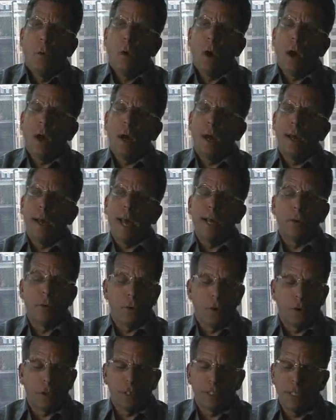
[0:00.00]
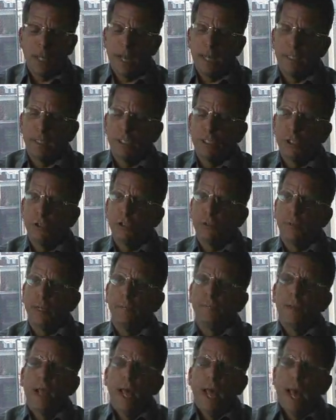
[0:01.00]
On August 9th,
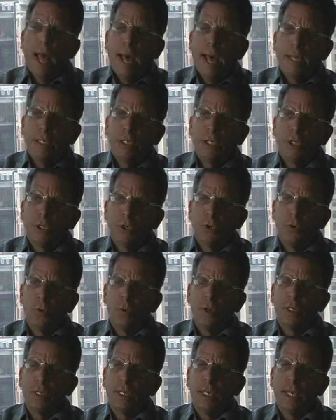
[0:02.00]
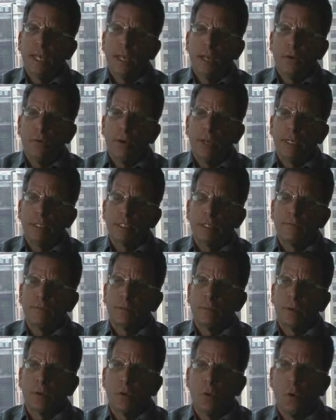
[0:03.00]
had to do with the hearings of
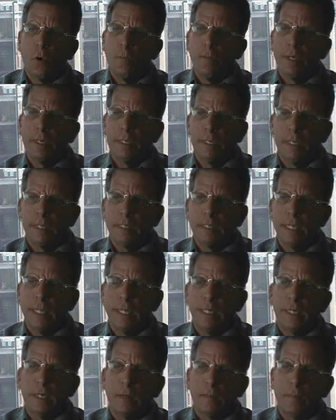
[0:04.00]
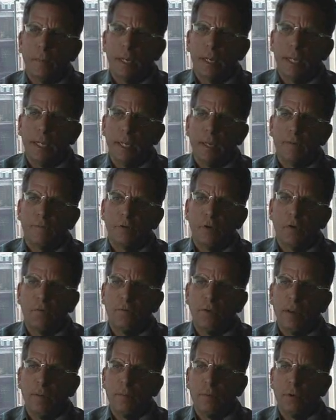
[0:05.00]
the McCormick-Dickstein Committee of
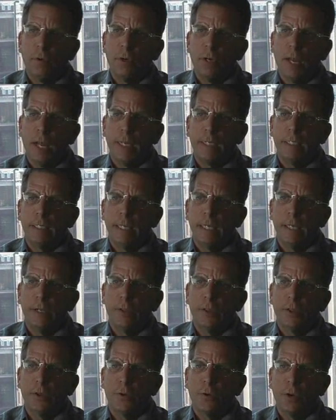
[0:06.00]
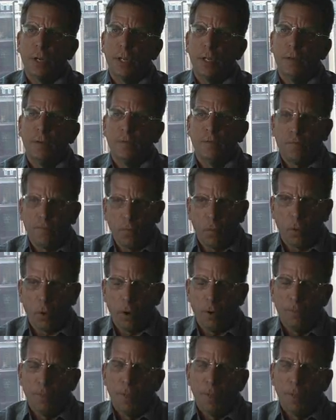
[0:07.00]
November 1934.